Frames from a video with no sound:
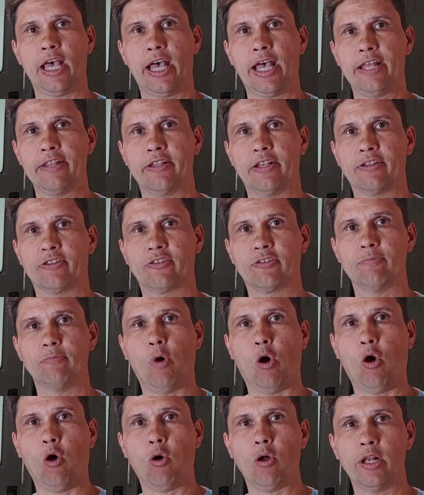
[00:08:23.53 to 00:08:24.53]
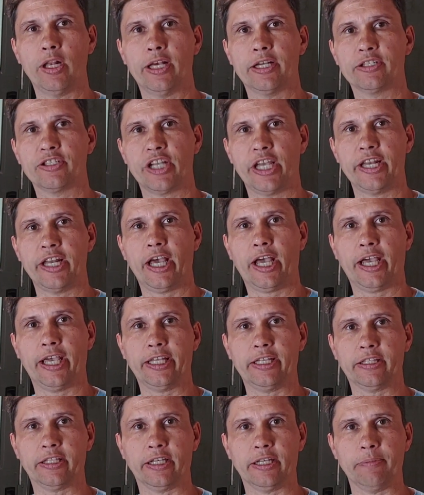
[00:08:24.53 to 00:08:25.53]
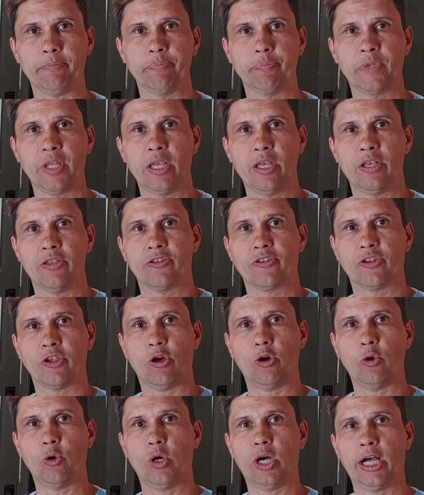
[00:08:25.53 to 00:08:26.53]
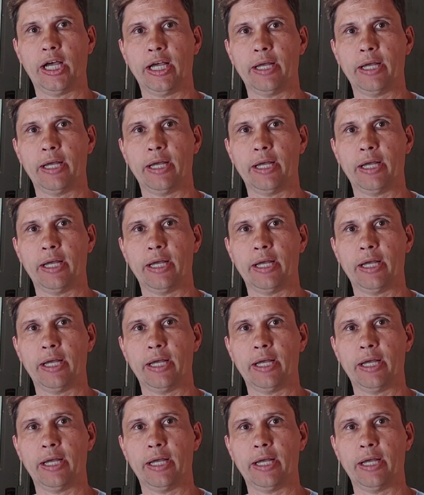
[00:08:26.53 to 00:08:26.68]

a small generator. So